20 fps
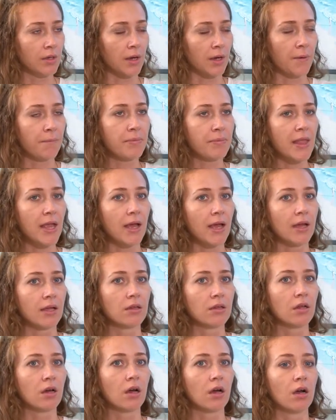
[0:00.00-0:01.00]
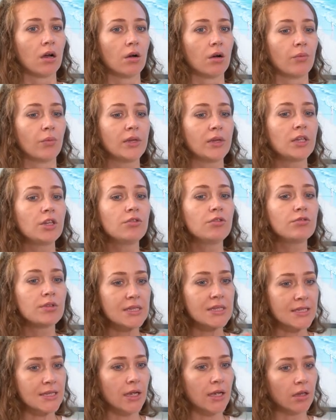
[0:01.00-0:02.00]
Yeah. And when I do
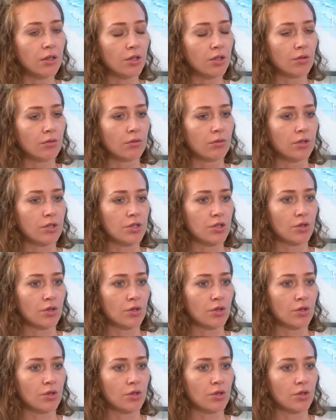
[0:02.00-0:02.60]
resale unit,